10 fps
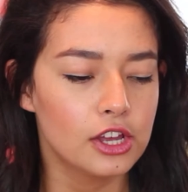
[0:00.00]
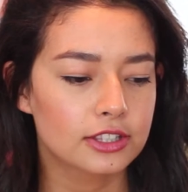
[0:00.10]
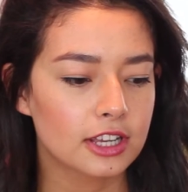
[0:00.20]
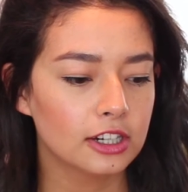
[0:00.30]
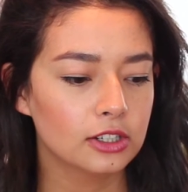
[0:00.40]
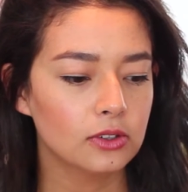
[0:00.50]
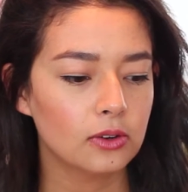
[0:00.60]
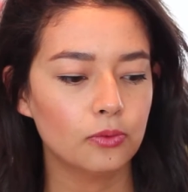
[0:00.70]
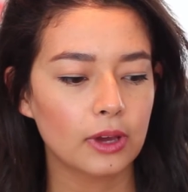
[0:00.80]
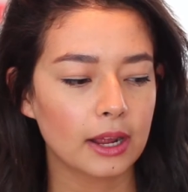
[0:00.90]

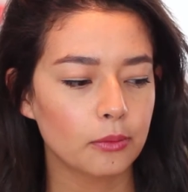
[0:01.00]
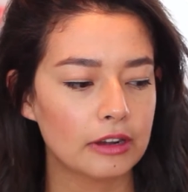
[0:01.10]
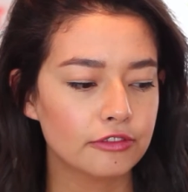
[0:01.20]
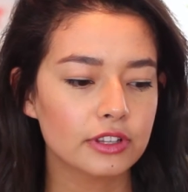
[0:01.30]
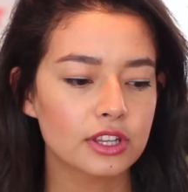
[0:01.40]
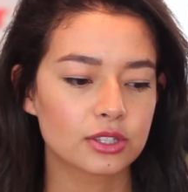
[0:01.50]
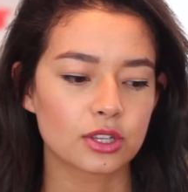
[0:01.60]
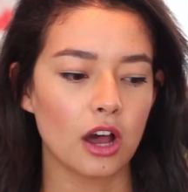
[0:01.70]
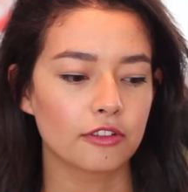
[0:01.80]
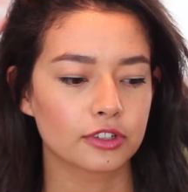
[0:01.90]
so when I went for the
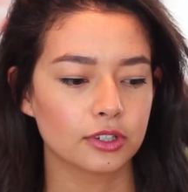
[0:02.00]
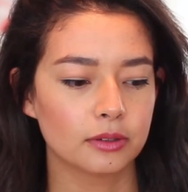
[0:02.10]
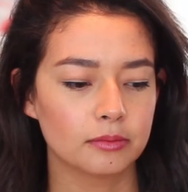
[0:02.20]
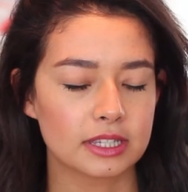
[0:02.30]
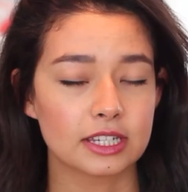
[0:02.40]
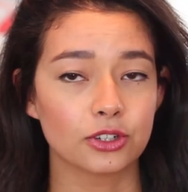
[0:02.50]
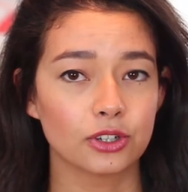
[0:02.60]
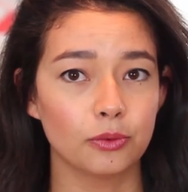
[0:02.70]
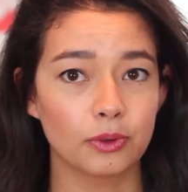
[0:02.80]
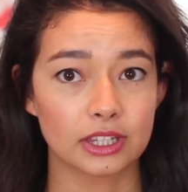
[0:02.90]
softer
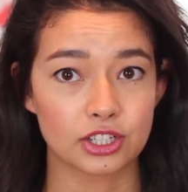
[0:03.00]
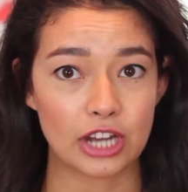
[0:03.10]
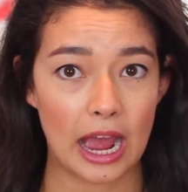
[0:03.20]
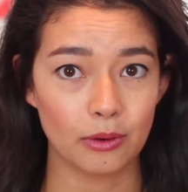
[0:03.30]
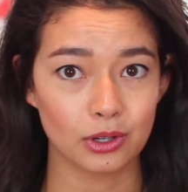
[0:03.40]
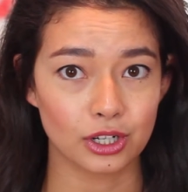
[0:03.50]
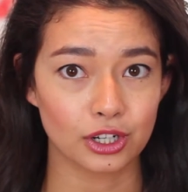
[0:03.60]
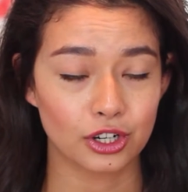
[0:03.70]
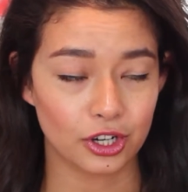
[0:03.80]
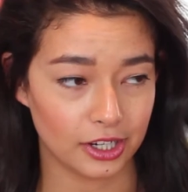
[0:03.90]
material with the
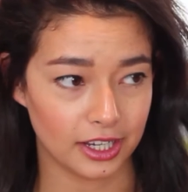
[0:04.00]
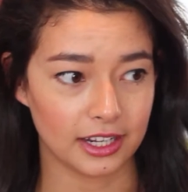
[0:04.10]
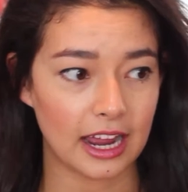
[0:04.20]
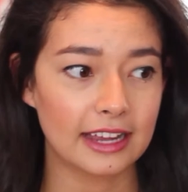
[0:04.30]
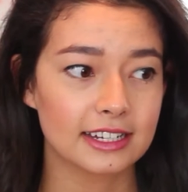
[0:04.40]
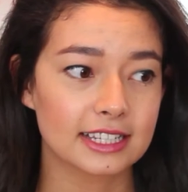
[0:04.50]
shower curtain I